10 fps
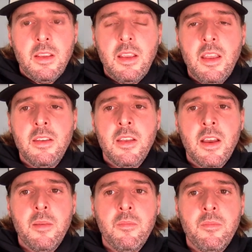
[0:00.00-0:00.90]
And
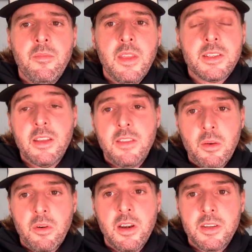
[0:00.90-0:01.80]
they said they
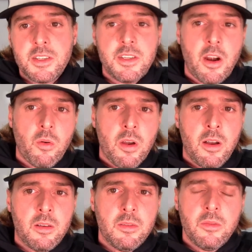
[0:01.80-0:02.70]
were in a
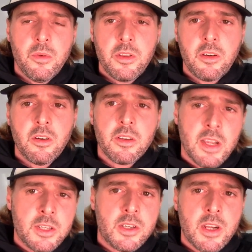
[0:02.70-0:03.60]
stairwell where the girl
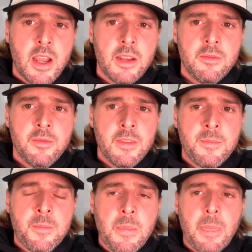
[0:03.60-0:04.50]
got shot.
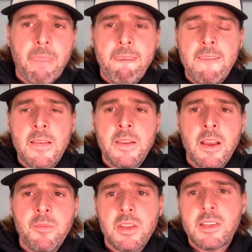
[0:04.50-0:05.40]
And
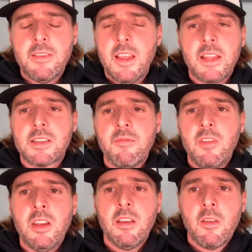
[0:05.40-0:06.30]
they said they had some
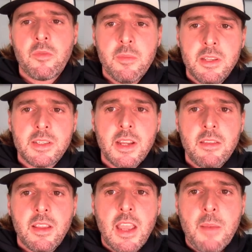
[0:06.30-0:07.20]
video from
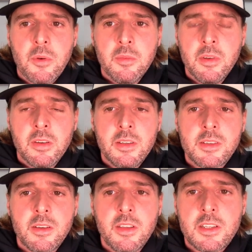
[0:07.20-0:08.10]
inside the Capitol building.
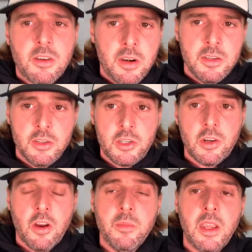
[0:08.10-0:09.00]
So they started to
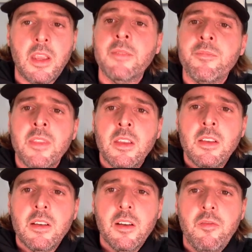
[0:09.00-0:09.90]
show me
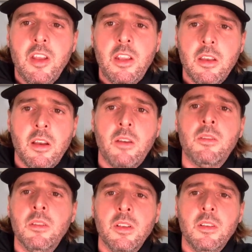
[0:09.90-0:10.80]
a video
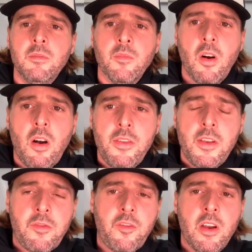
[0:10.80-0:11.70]
on
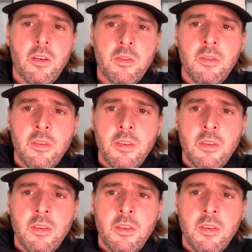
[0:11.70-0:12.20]
their phone